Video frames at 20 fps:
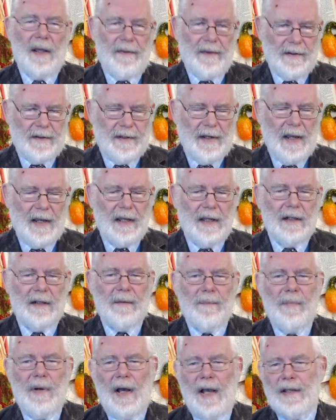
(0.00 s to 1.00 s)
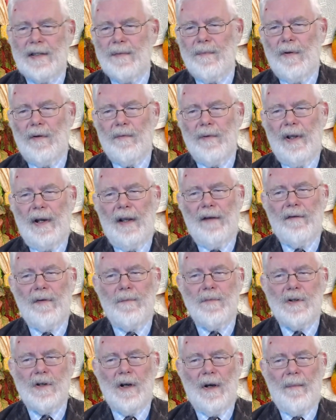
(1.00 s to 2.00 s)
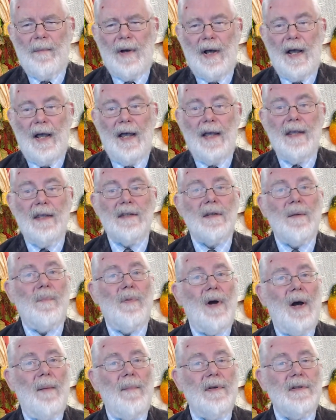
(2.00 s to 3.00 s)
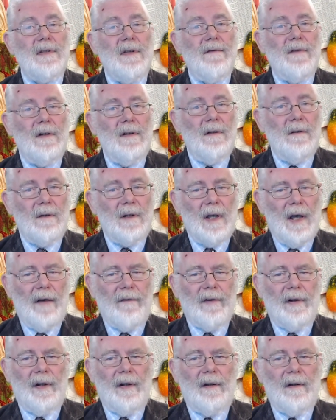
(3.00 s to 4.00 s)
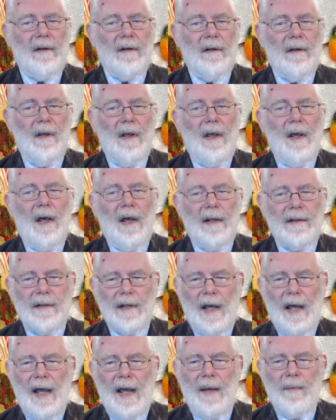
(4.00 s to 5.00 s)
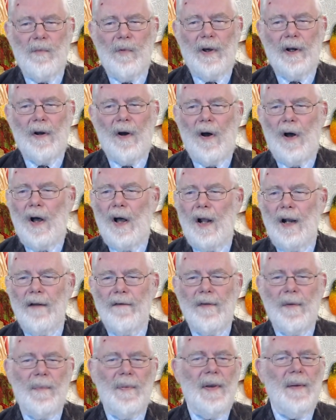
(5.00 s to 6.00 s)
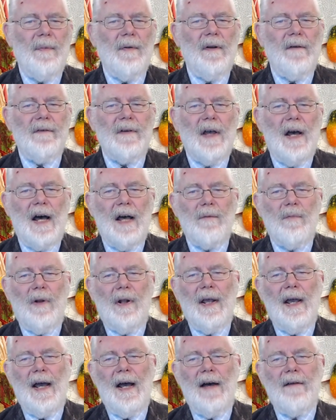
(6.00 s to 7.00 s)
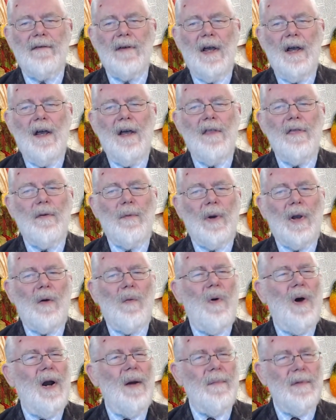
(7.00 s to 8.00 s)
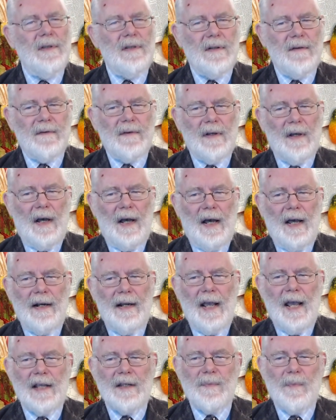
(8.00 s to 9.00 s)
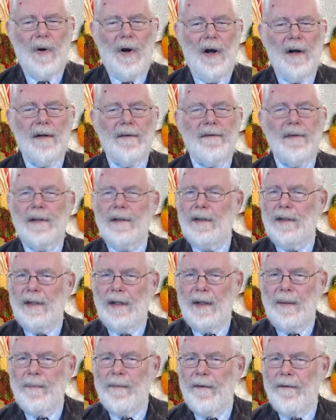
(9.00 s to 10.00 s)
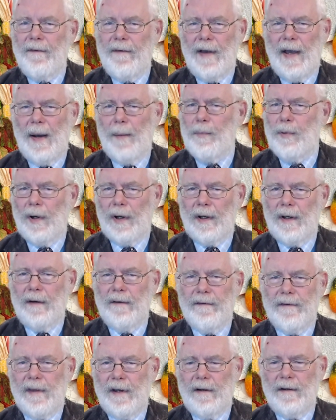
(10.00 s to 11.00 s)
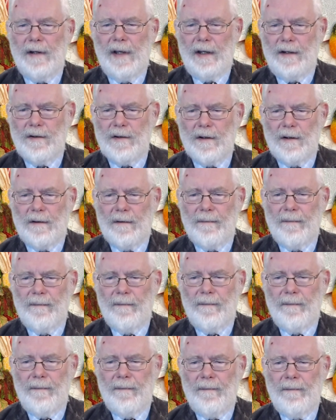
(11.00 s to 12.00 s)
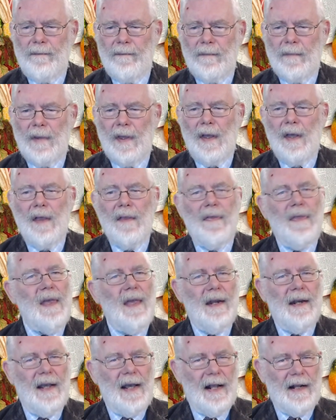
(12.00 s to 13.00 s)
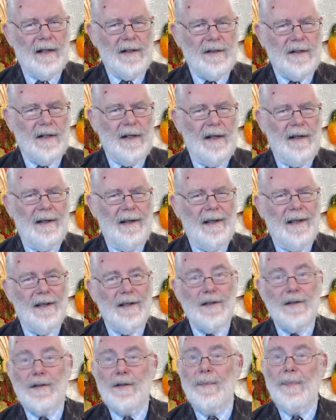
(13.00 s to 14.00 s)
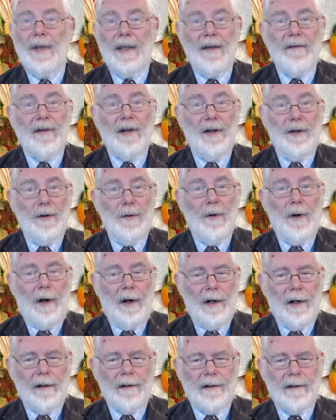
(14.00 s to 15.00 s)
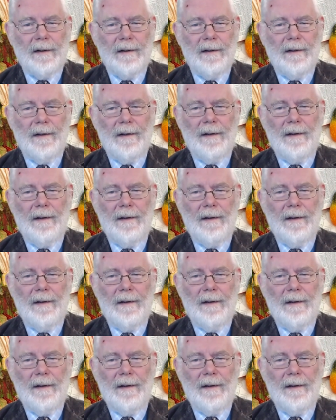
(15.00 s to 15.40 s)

Now, the second possible reading from Jeremiah is a promise of a new covenant, a time when all of the people of God will have the requirements of God as part of the deep fabric of their nature. The analogy is to be given a new heart.